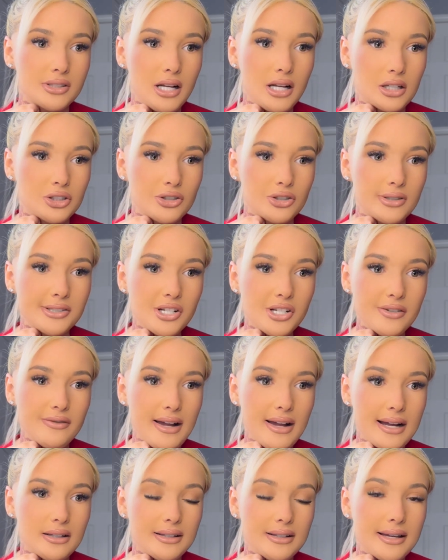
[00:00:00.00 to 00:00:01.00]
Dr. Richard
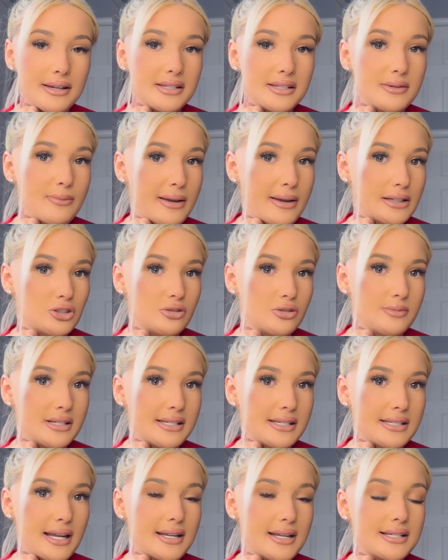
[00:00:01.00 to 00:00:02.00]
Vagley at Spectrum
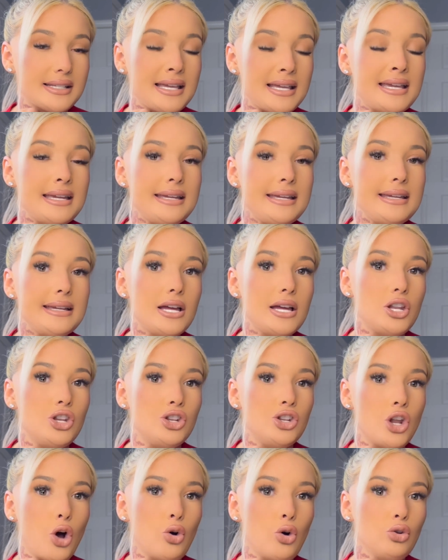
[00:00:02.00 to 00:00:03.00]
Aesthetics. He
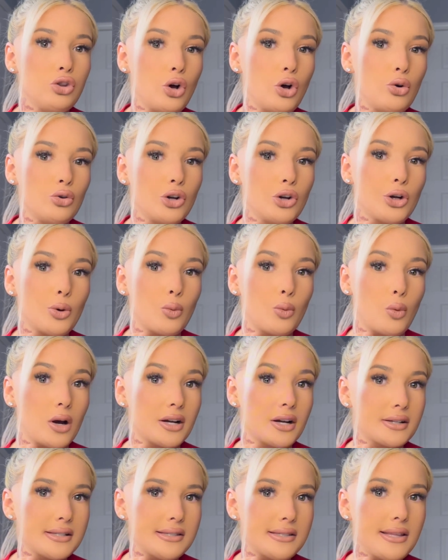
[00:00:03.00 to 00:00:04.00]
no longer
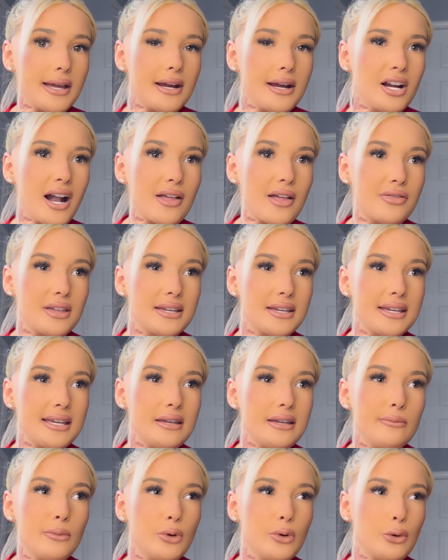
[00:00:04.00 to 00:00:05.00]
works there. I think
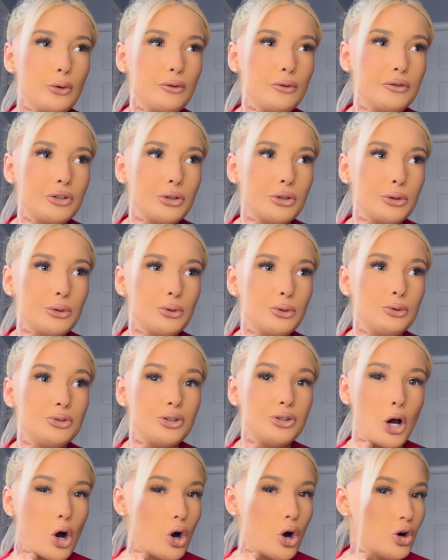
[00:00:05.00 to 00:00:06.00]
he moved to
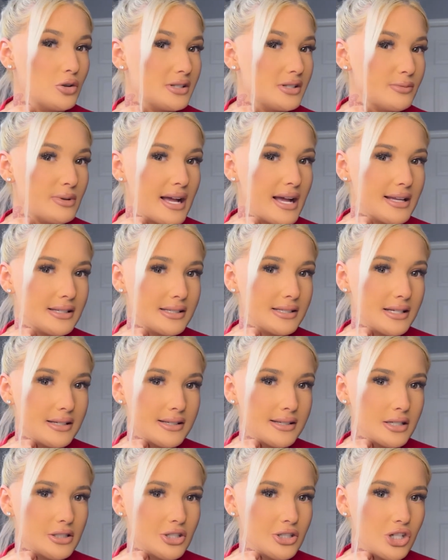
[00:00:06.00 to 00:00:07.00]
Dolls Plastic
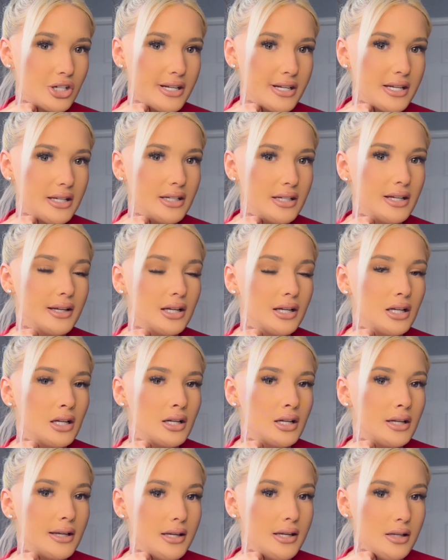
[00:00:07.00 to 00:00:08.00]
Surgery
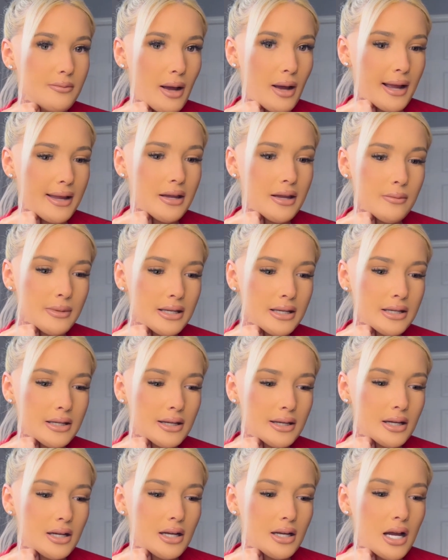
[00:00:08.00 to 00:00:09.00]
in Miami.
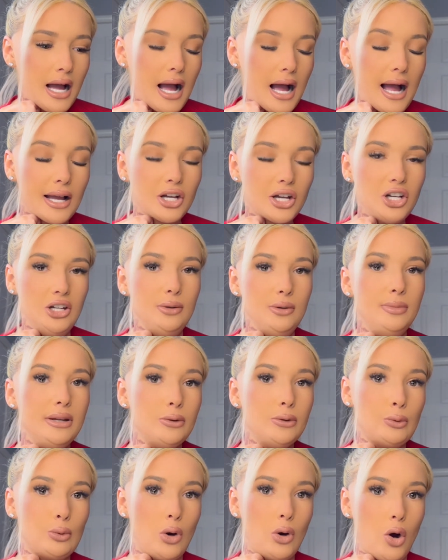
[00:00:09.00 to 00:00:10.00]
I could be
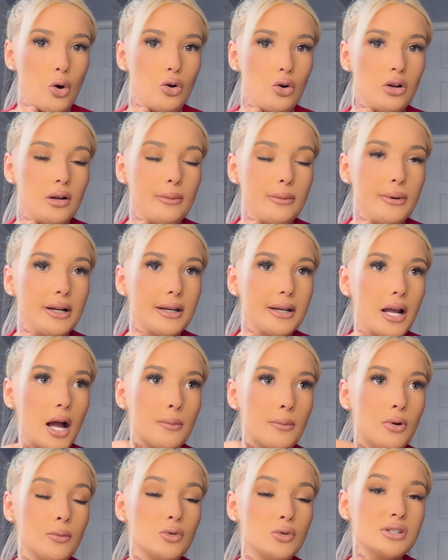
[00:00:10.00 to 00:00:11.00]
wrong, but
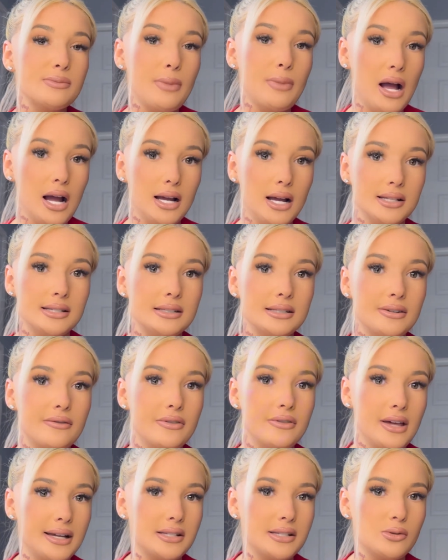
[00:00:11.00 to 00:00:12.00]
I'm almost
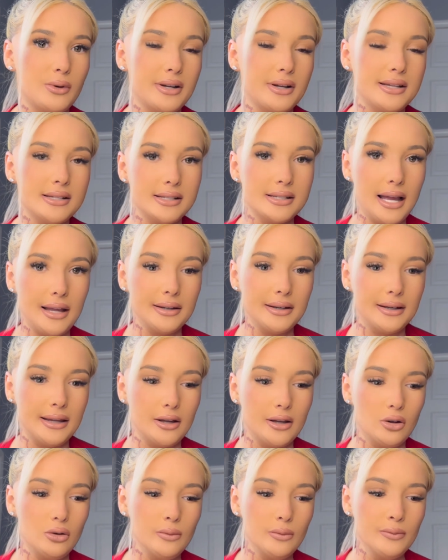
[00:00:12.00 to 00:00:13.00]
positive that's where he's at now.